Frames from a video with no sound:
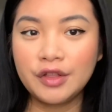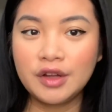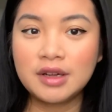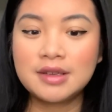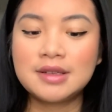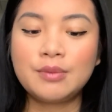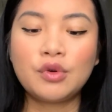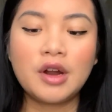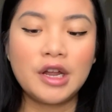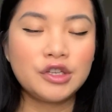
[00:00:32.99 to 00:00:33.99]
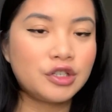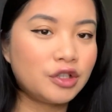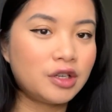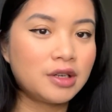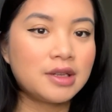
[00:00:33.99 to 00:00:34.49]
looks and more Asian
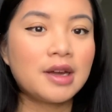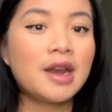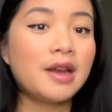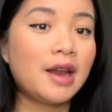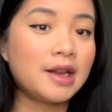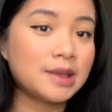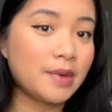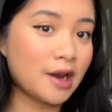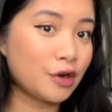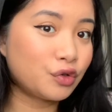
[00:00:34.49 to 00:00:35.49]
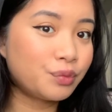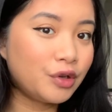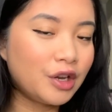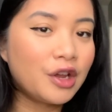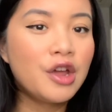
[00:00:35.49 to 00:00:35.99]
looks and kind of enhancing my natural
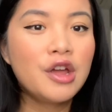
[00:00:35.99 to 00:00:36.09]
beauty